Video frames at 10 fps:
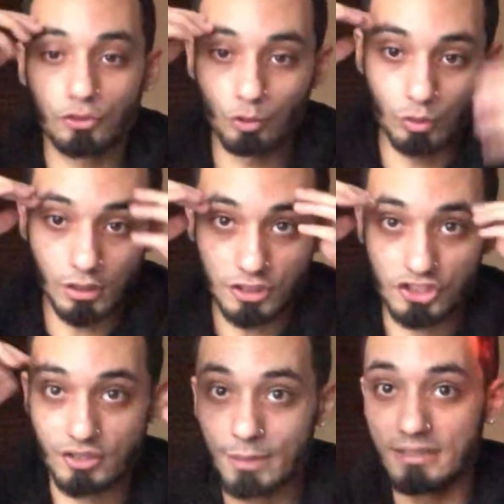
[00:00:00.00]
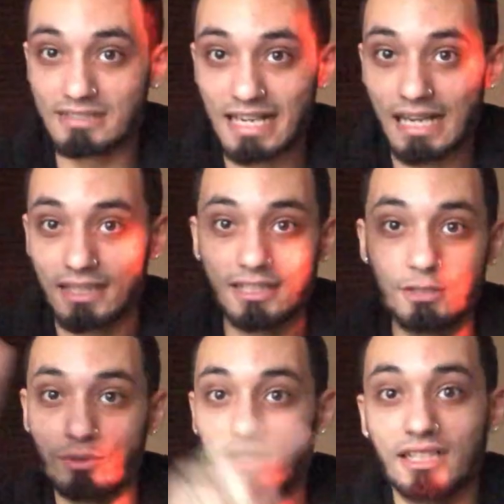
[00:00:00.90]
through a, a certain
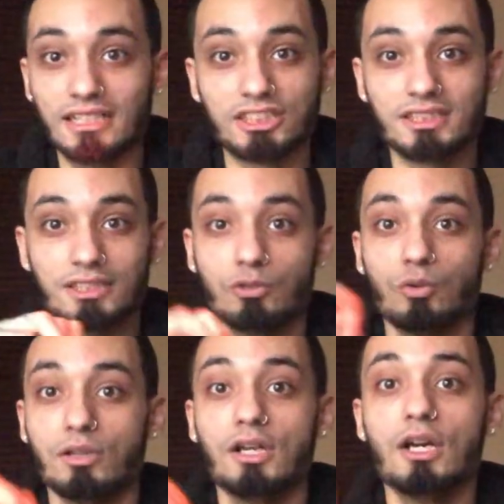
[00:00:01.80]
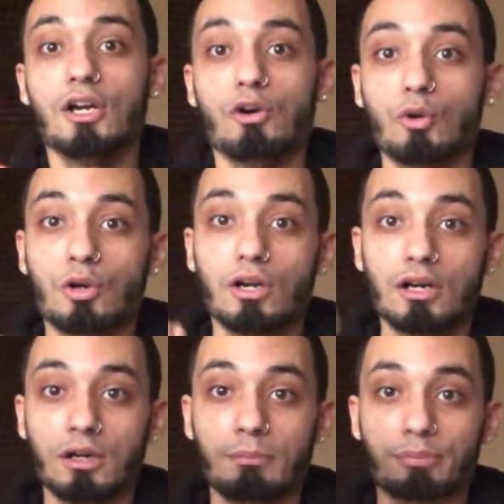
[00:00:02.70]
mentality religion or or
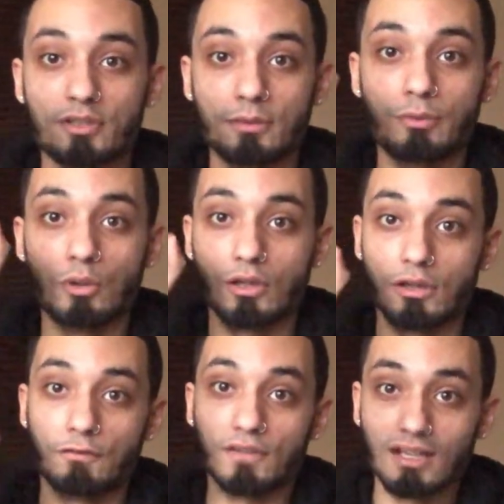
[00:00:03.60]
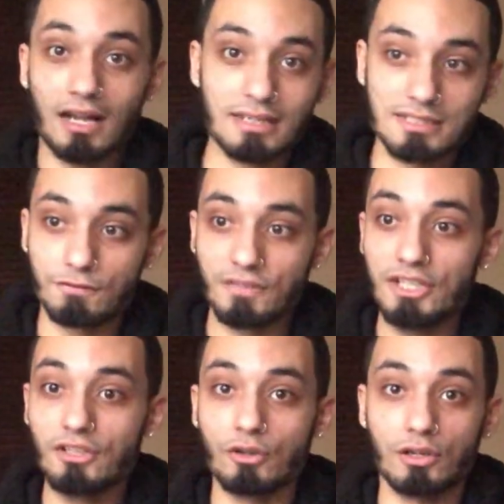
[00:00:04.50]
a, or a
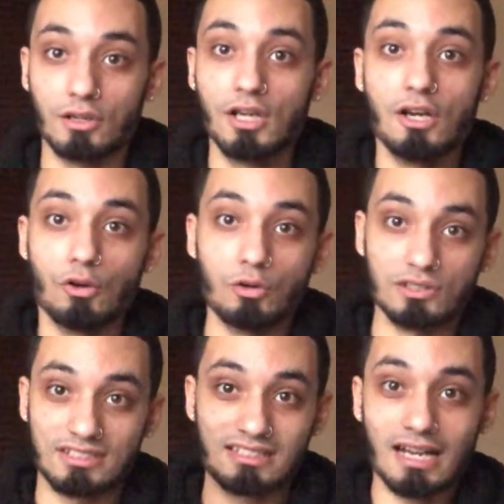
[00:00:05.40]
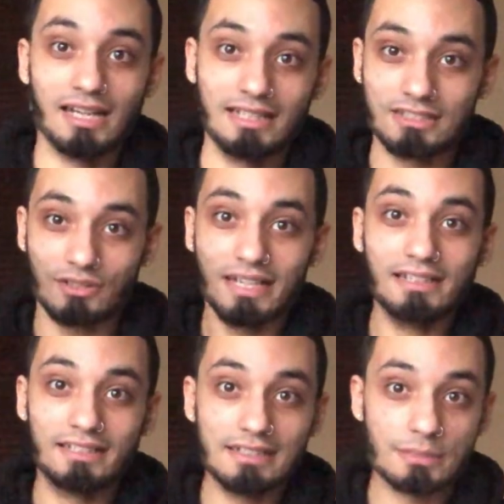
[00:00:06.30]
philosophy or, or science or
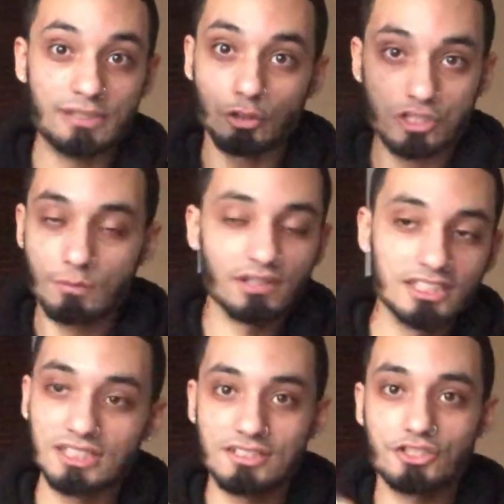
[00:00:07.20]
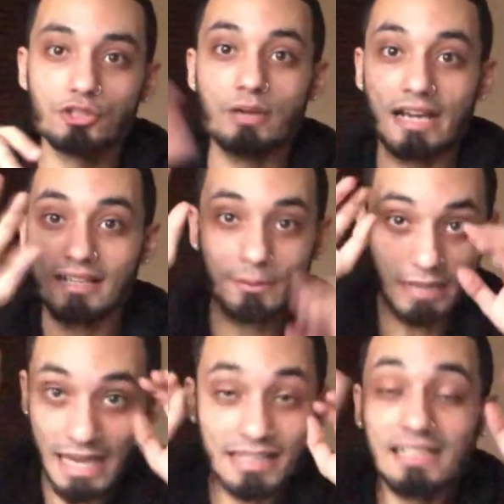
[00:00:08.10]
atheism, and those are religions too, any,
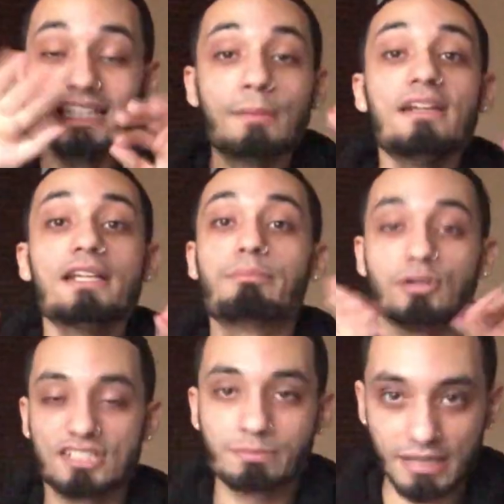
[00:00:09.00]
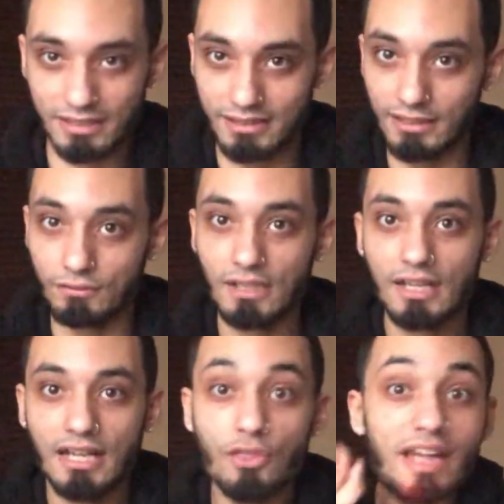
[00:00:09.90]
any limited perspective,
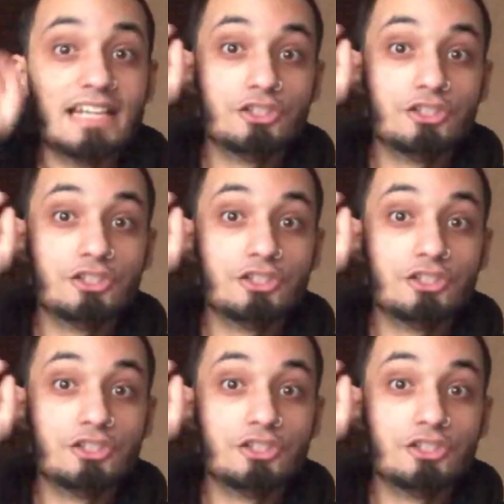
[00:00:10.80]
they